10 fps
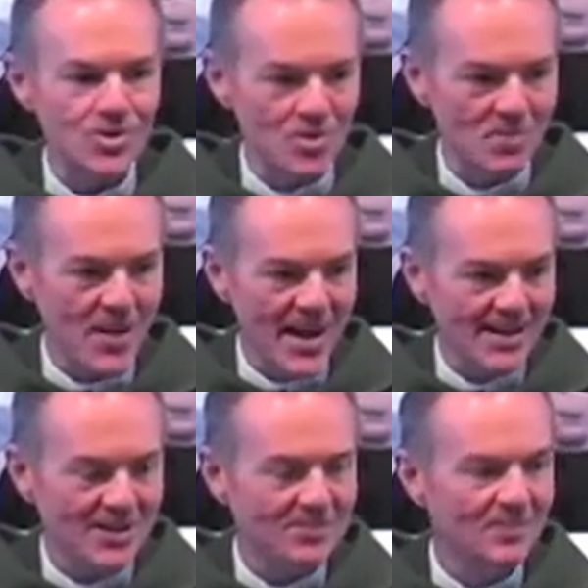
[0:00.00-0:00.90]
to the
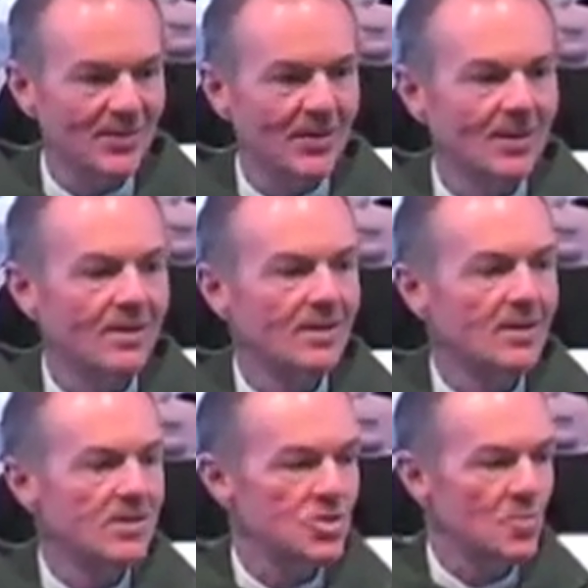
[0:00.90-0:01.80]
bank
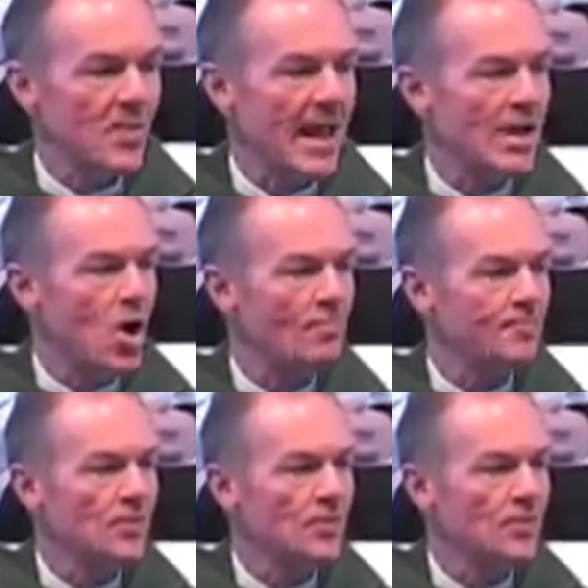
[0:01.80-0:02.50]
to pay off